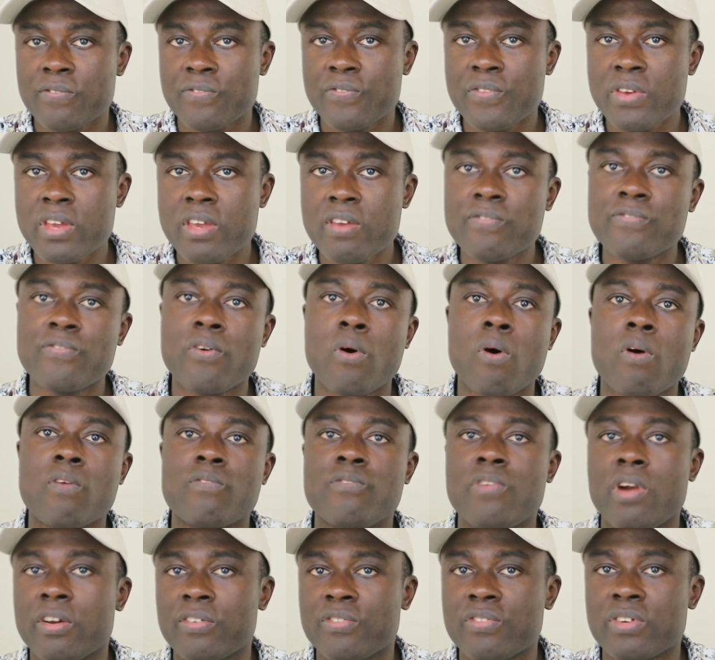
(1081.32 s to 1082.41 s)
fee for
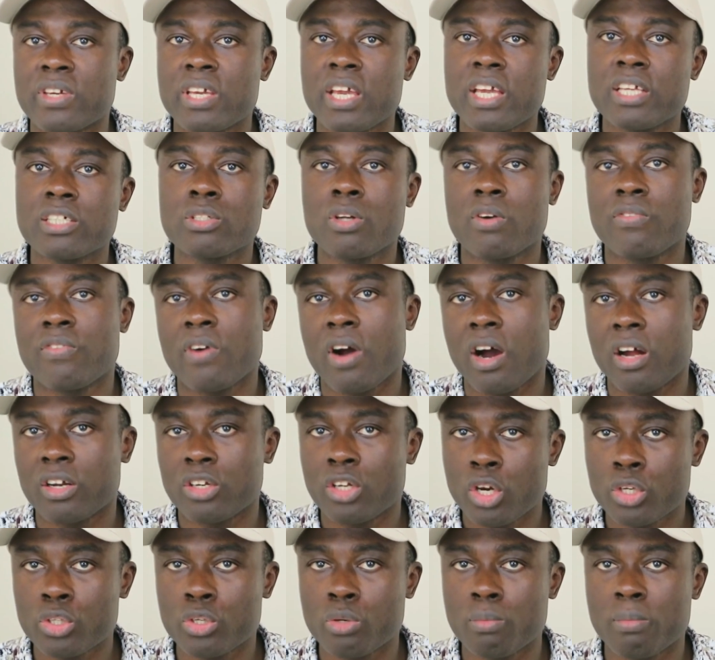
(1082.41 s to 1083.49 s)
verification of our
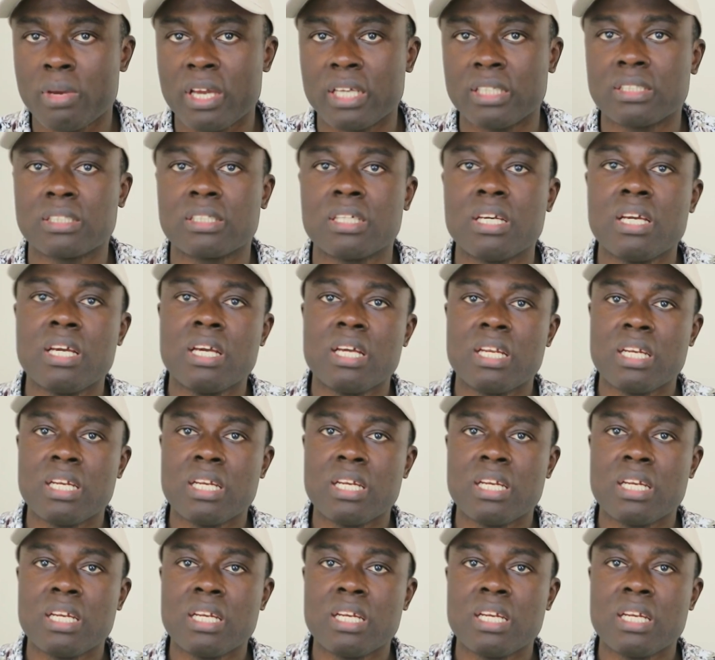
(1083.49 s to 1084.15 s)
documents.